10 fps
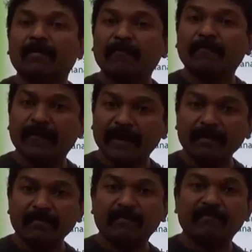when
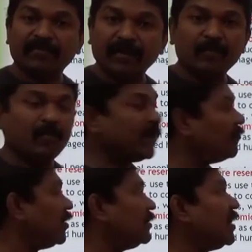
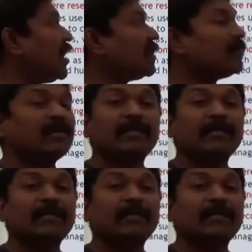they are